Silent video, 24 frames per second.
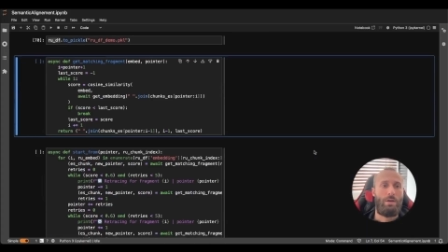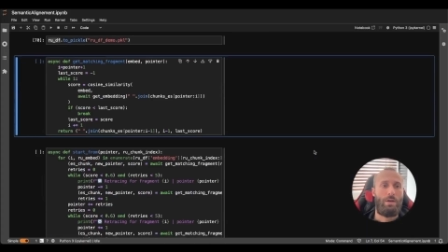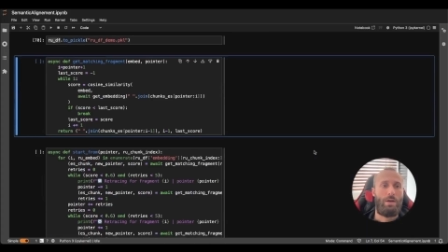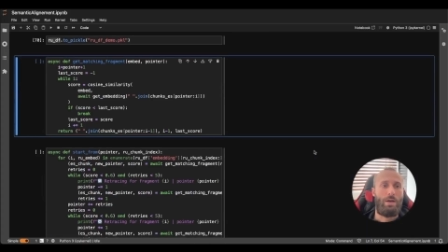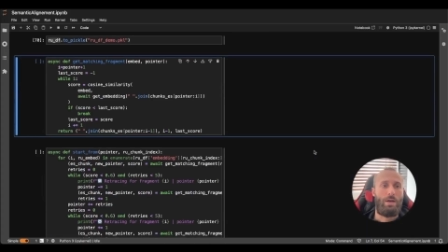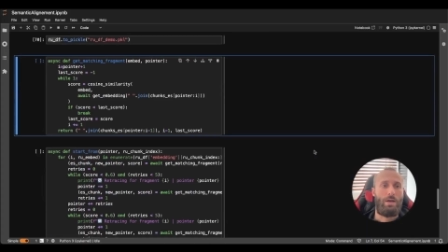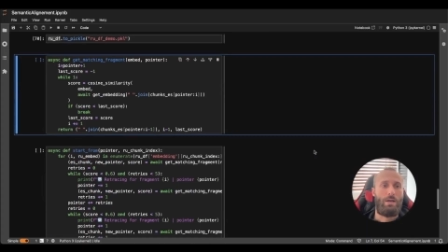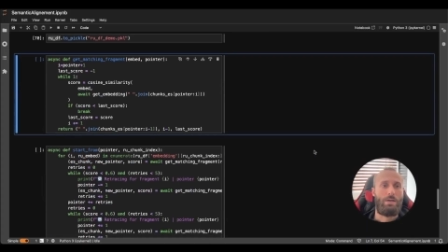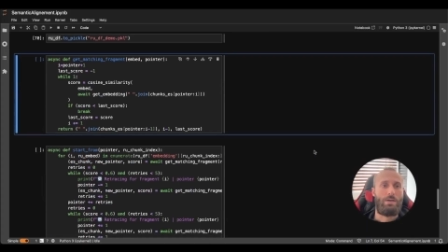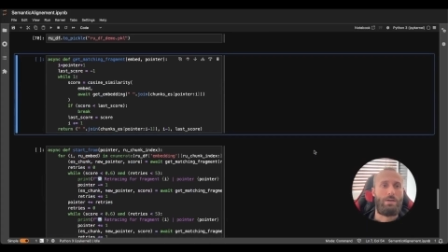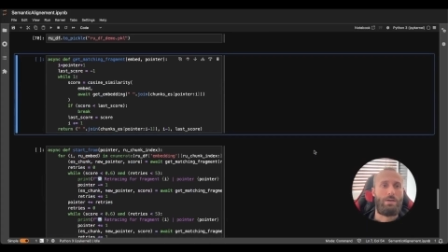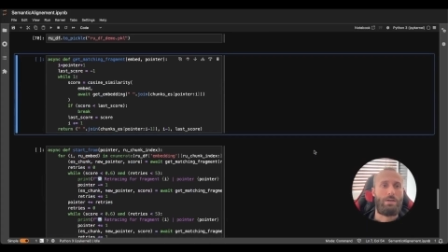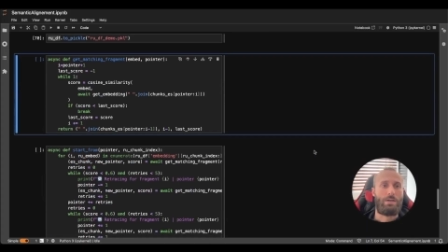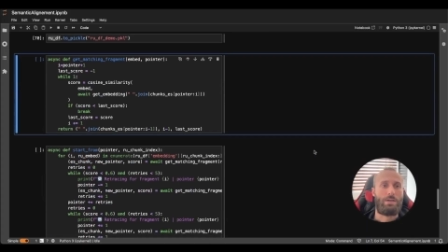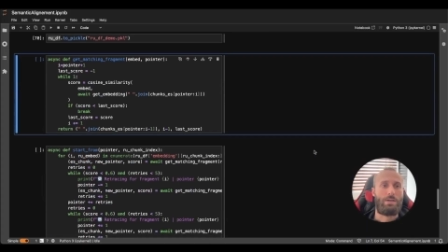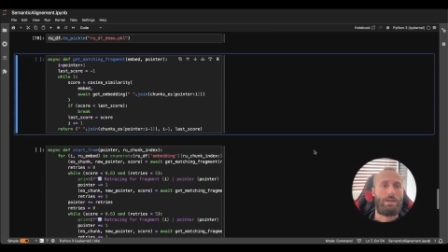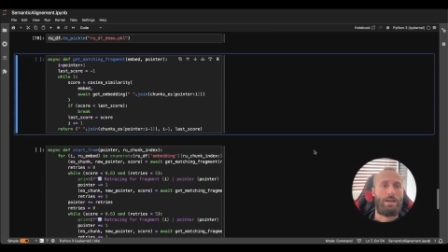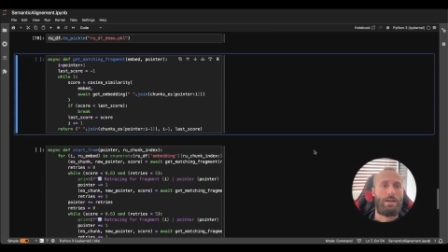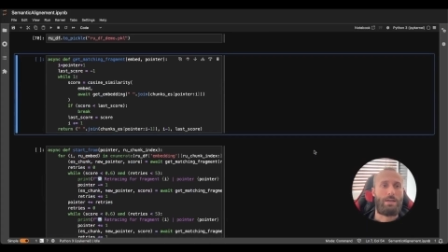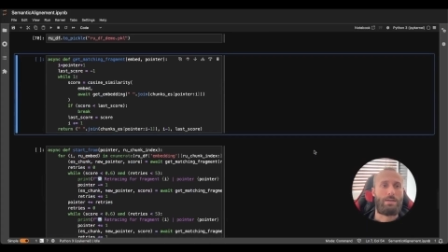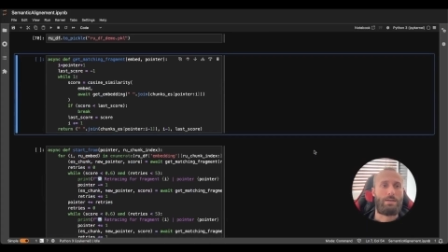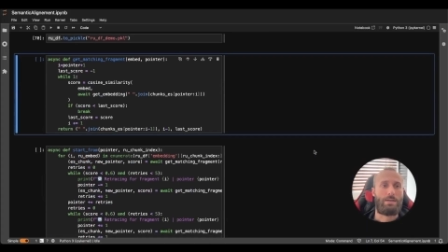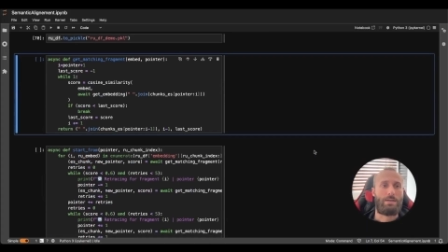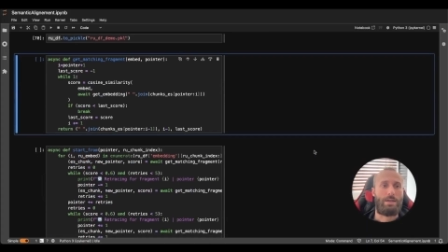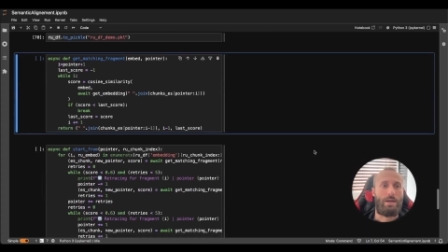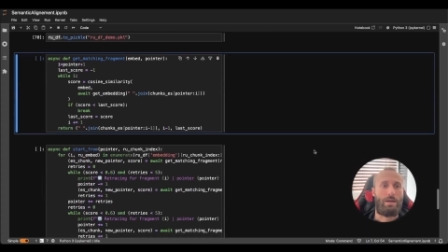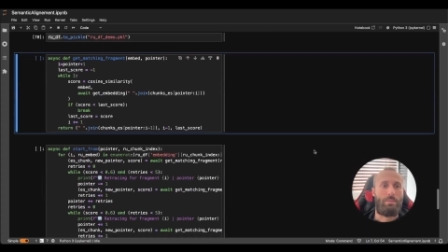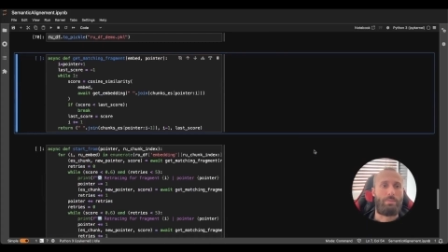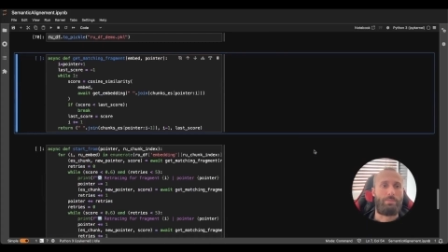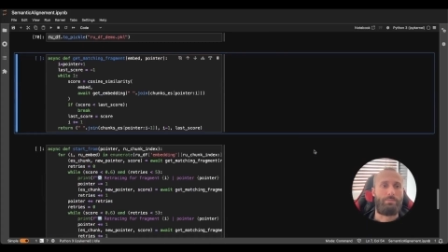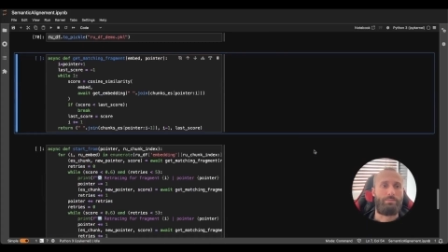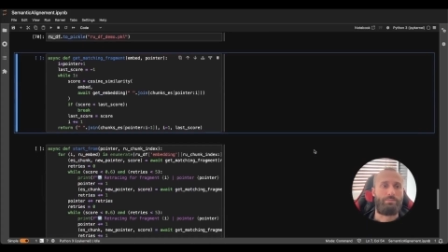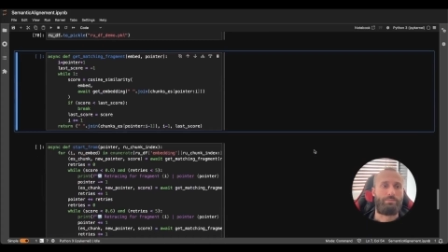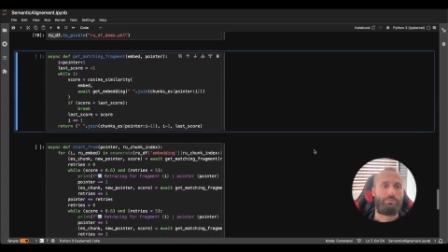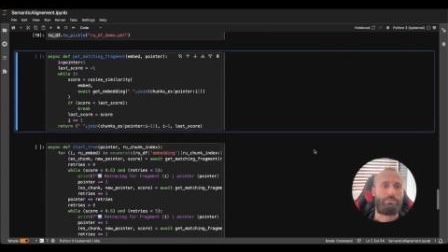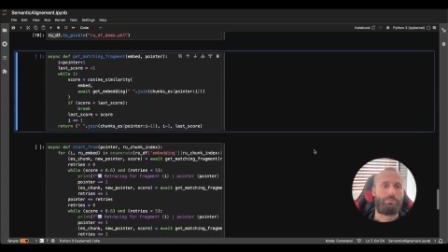And the next
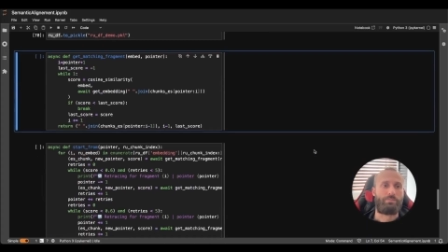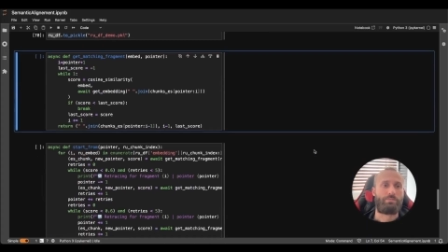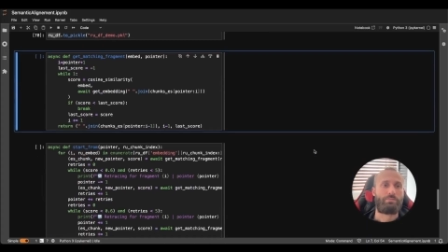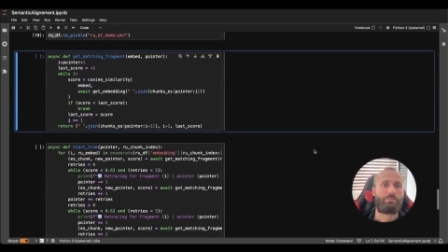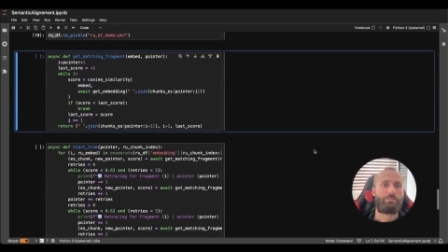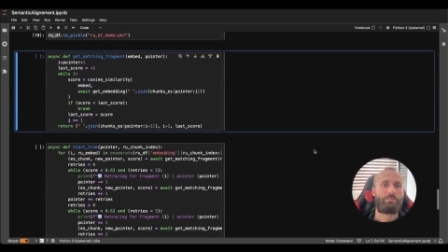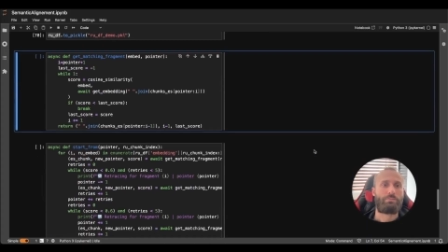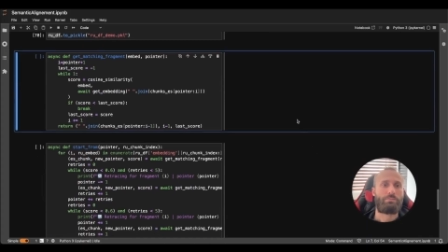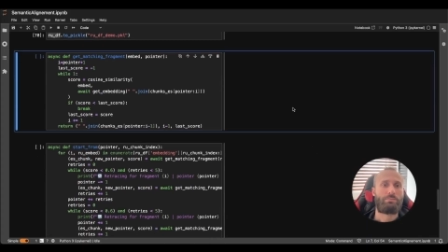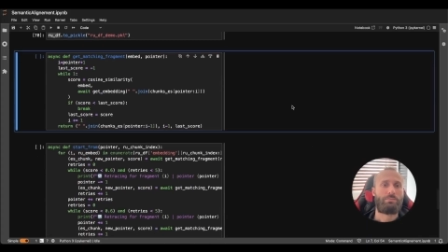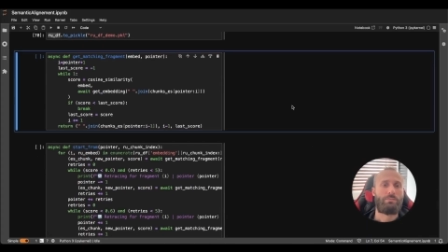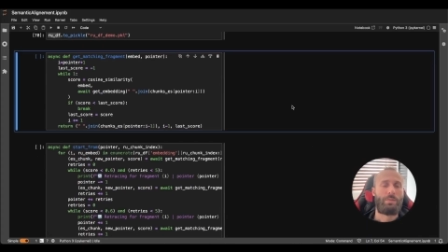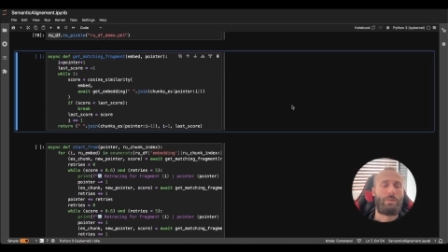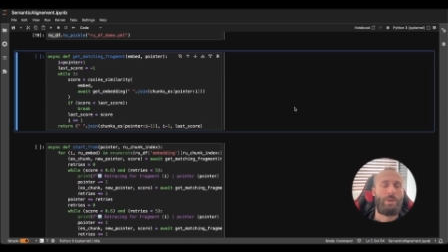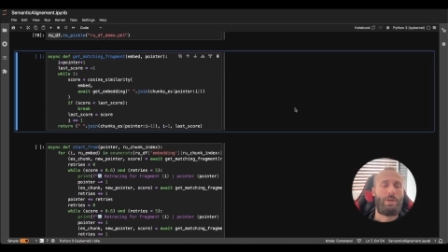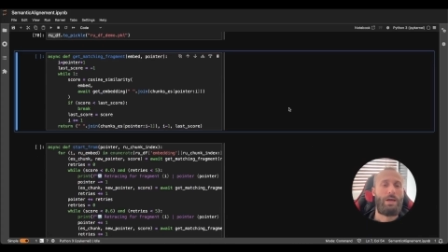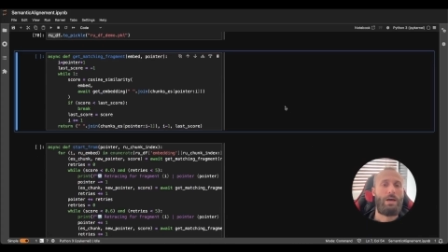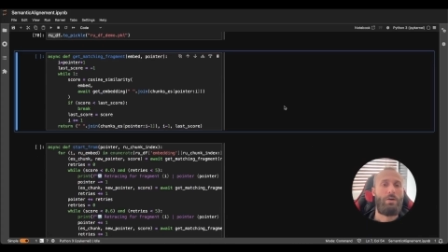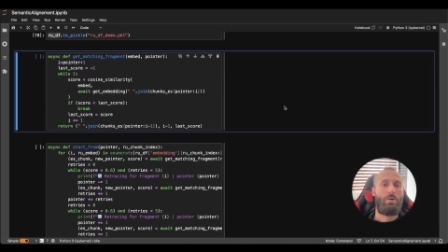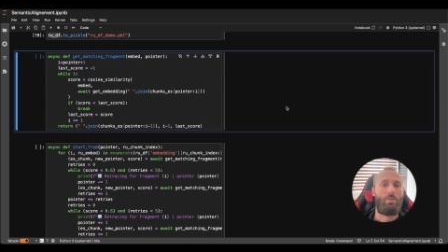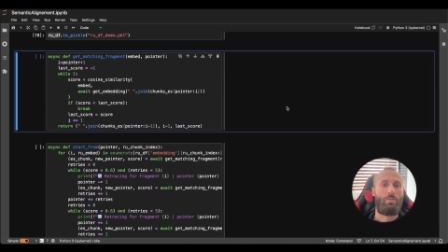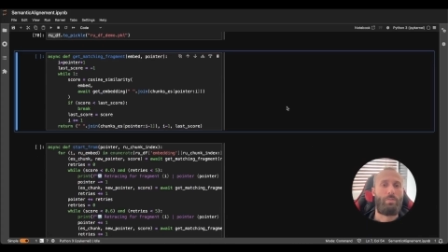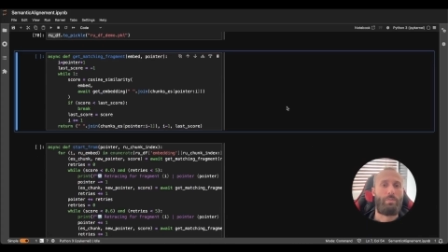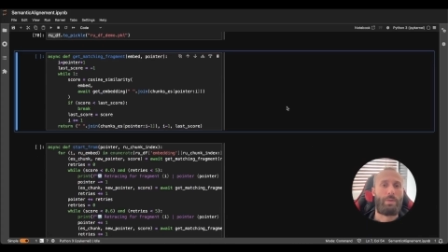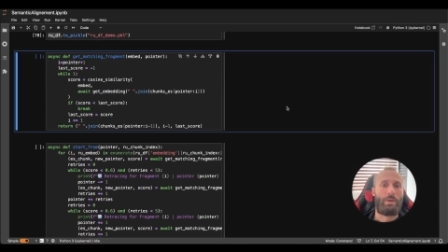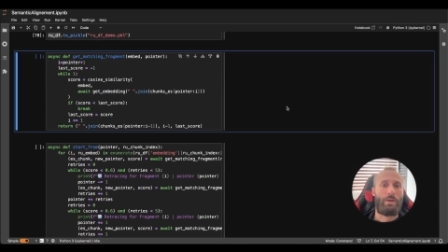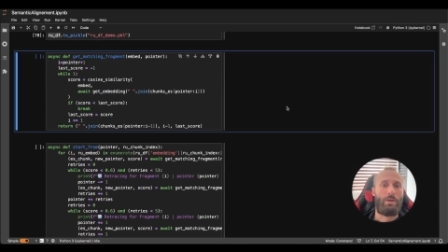step. Now,